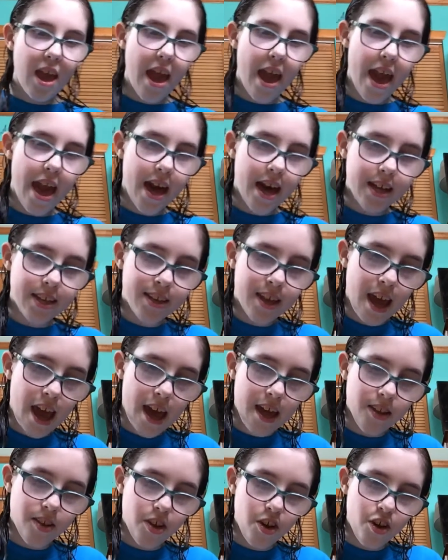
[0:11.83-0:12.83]
And
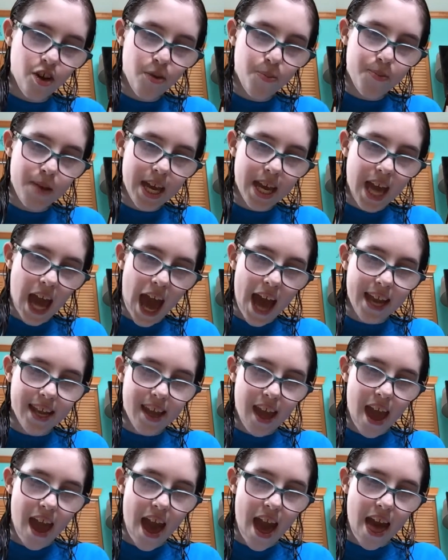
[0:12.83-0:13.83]
Eliud begat
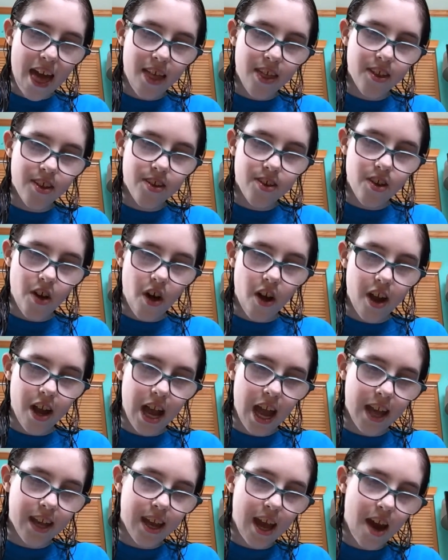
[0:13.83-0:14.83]
Eleazar
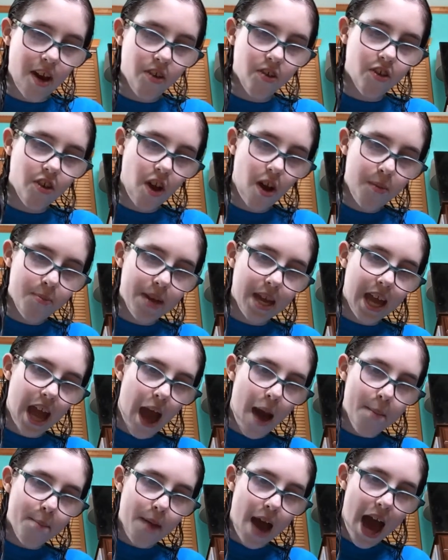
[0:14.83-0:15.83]
and Eleazar
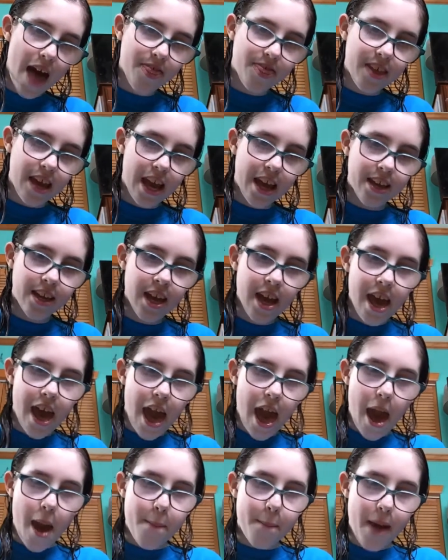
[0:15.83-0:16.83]
begat Matthan
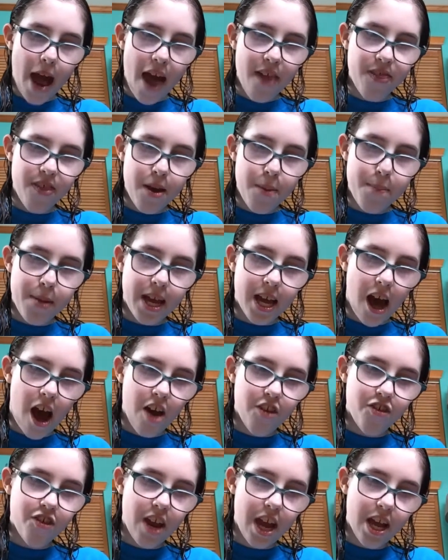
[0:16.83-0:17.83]
and Matthan
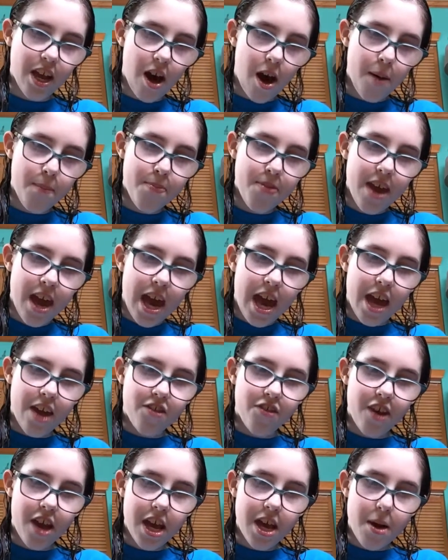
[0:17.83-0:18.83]
begat Jacob
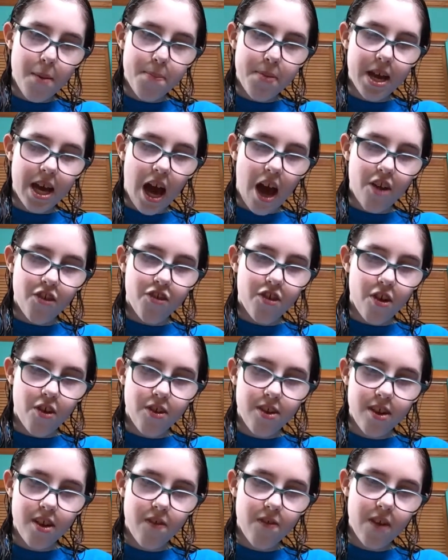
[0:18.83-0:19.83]
and Jacob begat
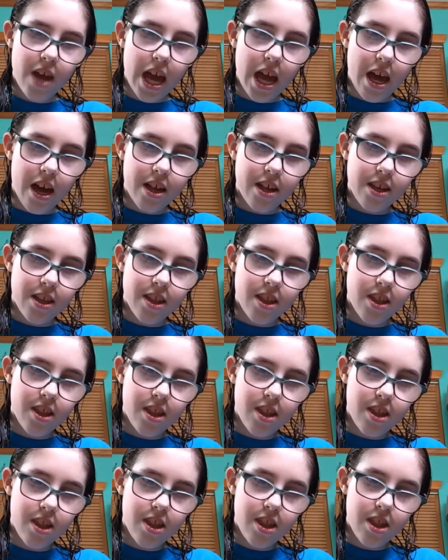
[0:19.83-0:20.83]
Joseph and
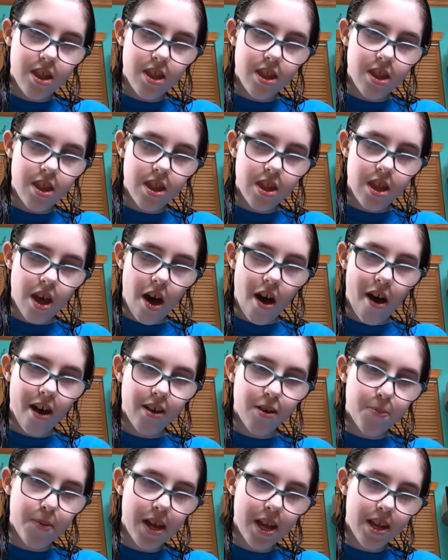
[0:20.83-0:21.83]
the
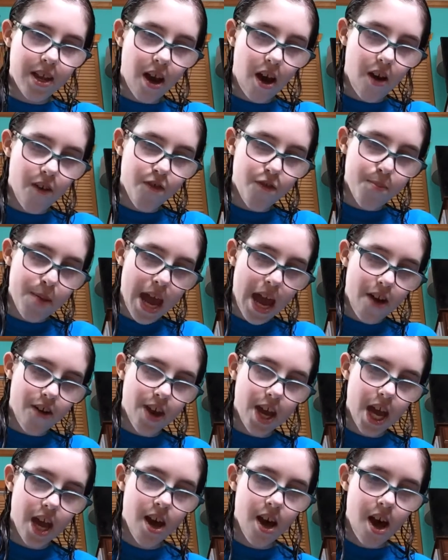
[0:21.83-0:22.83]
husband of
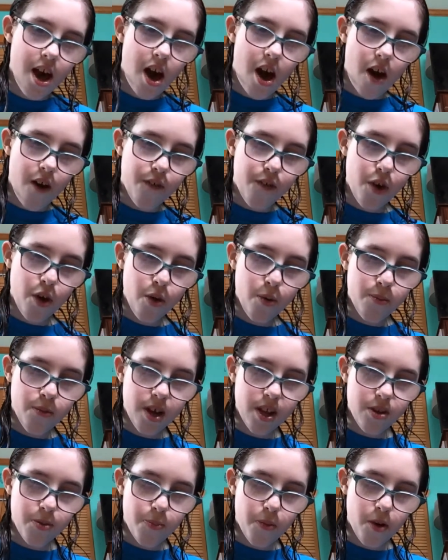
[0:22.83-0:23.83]
Mary of whom
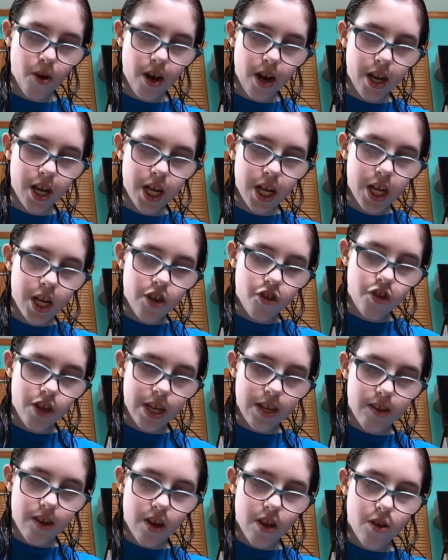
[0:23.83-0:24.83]
was born
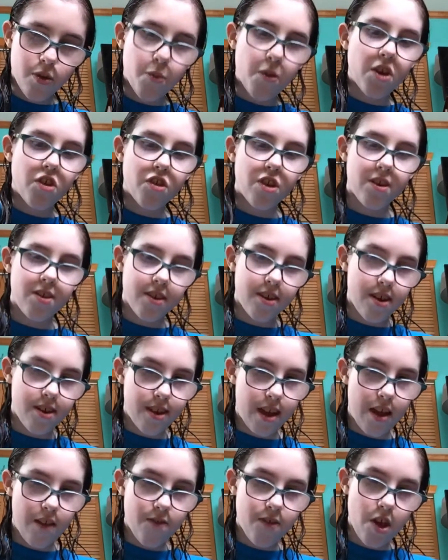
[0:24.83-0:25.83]
Jesus which is the
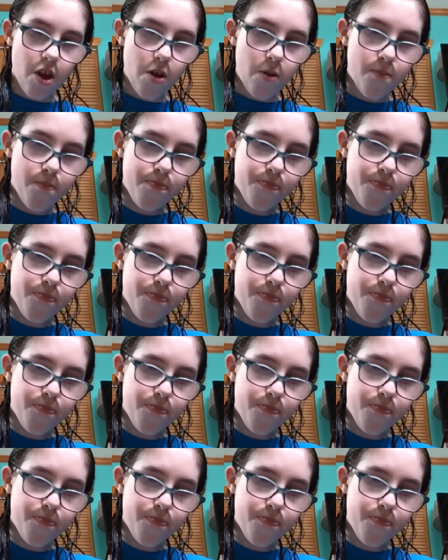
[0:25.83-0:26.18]
Savior